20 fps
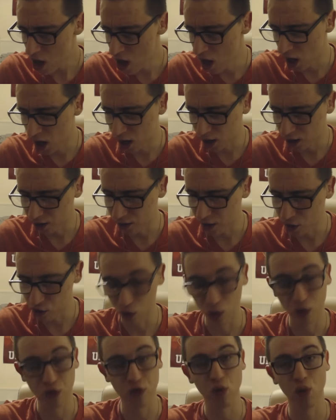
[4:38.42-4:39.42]
and
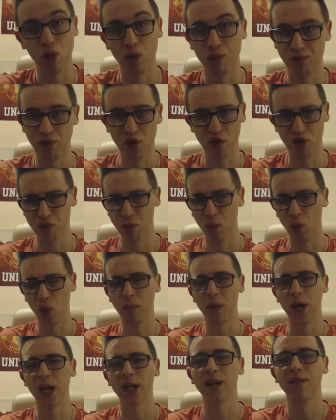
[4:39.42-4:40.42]
there's also the
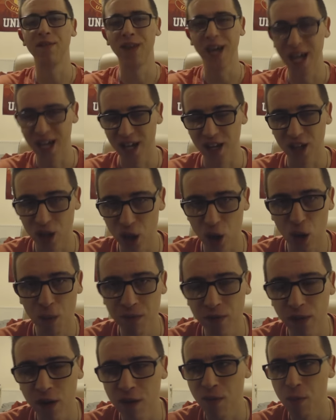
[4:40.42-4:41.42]
small matter of Jurgen
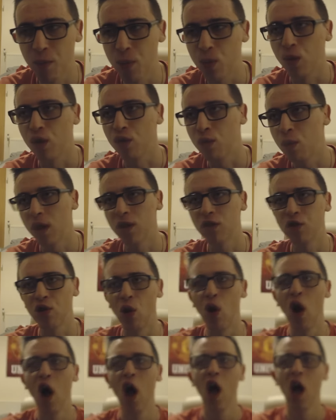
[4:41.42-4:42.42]
Klopp for Liverpool as well.
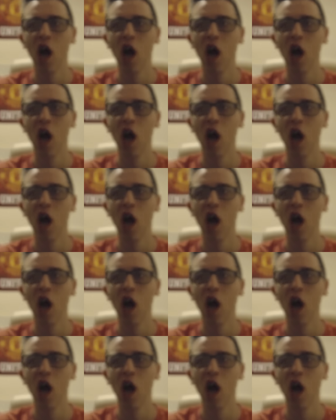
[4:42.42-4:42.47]
So